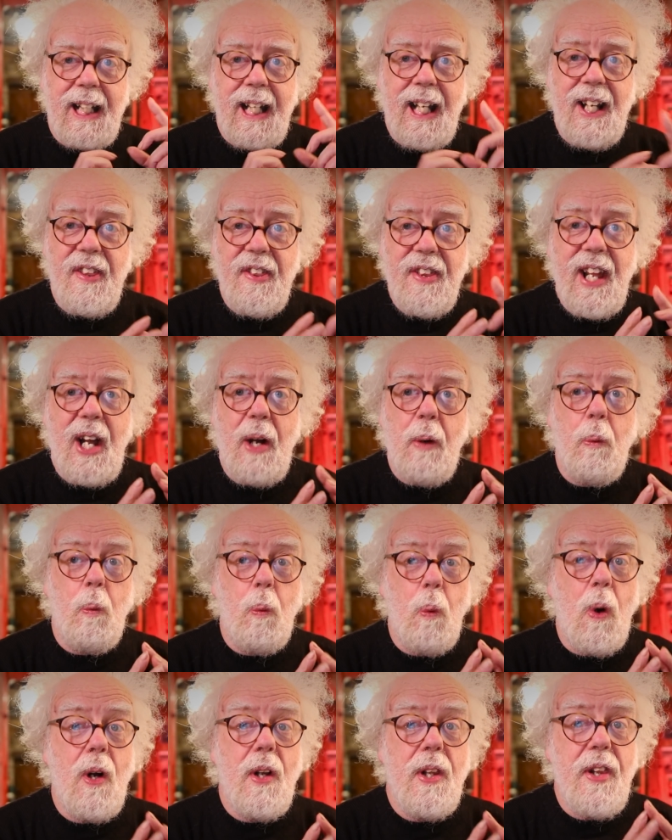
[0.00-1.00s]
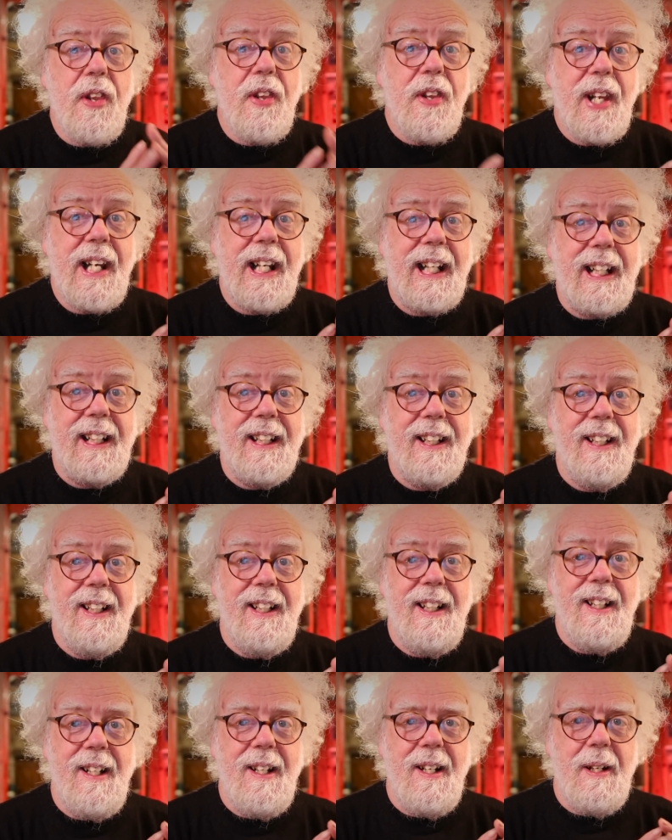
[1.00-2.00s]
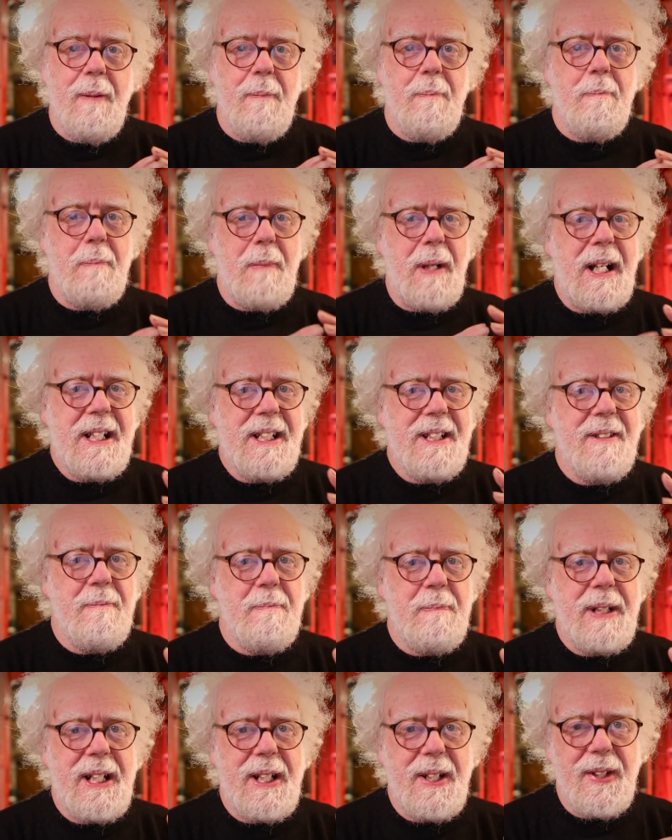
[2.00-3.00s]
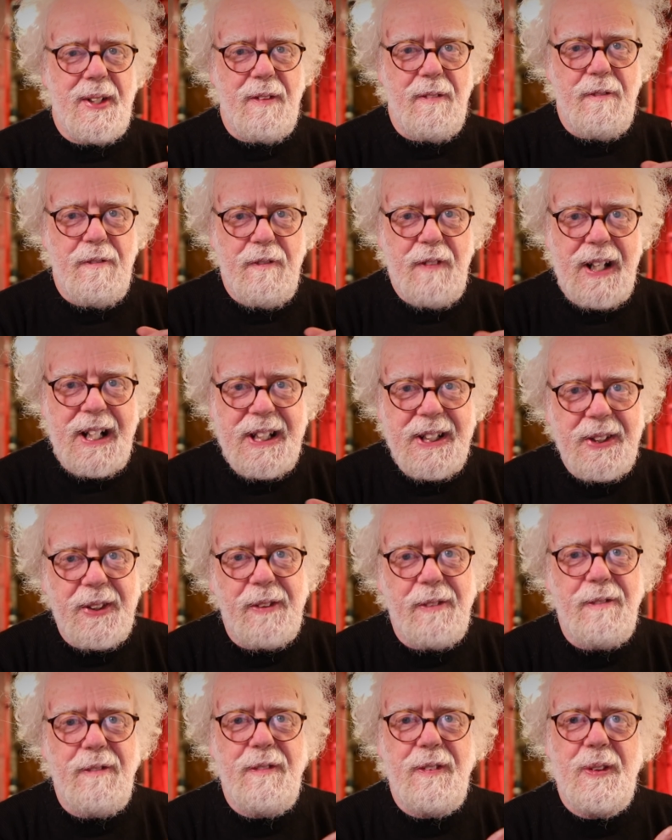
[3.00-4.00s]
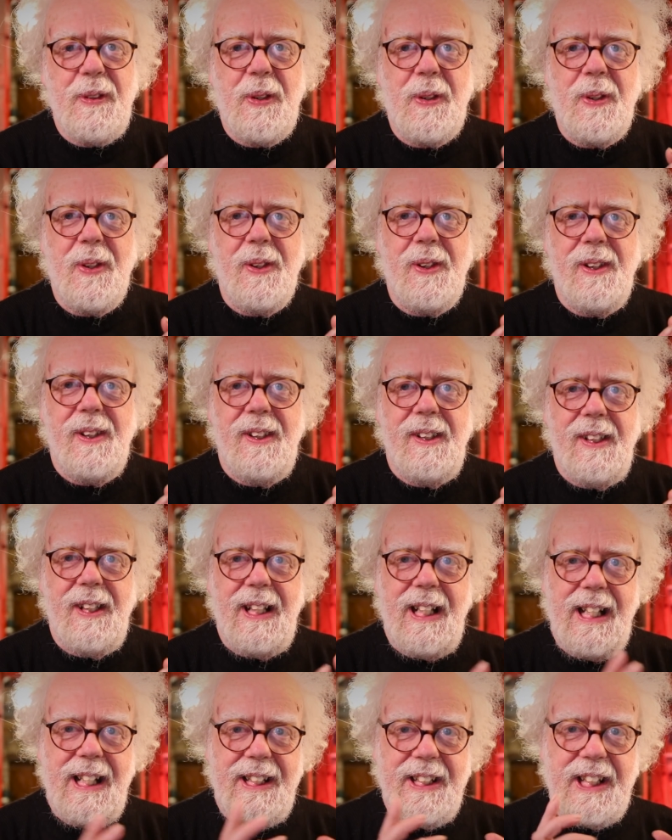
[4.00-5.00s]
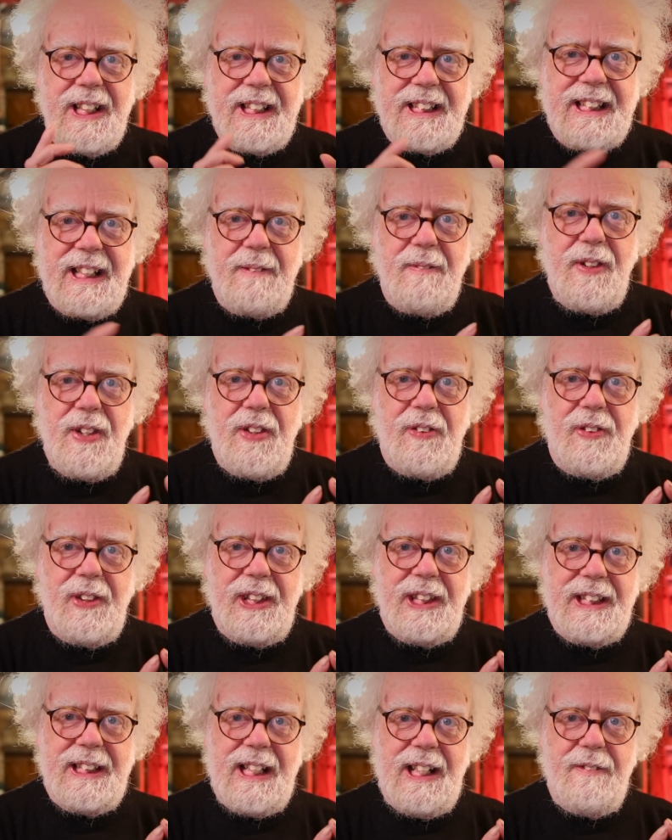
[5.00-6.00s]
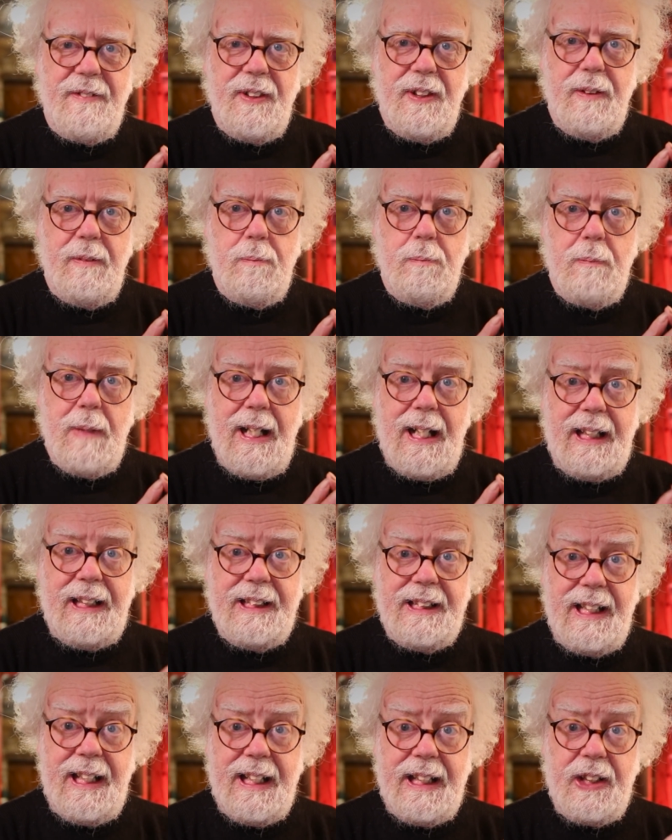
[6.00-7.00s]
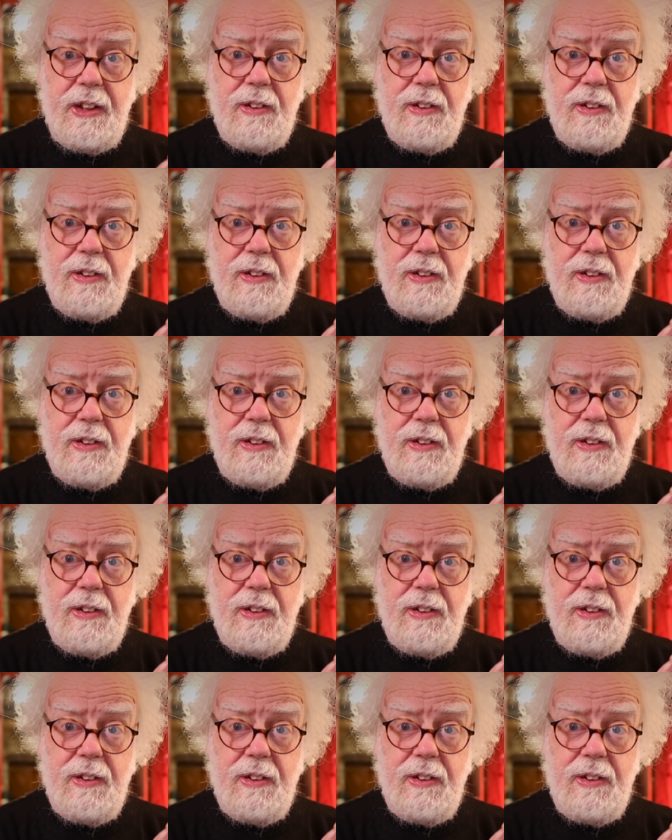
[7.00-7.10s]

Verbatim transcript: And that one thing might have been the fatal flaw in the 737 MAX 8